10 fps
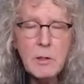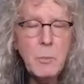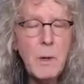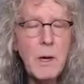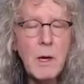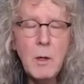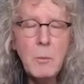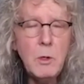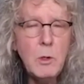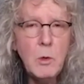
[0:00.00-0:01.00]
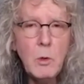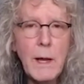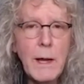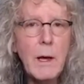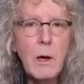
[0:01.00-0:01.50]
bum you
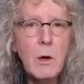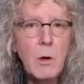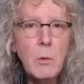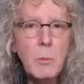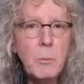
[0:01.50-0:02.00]
out,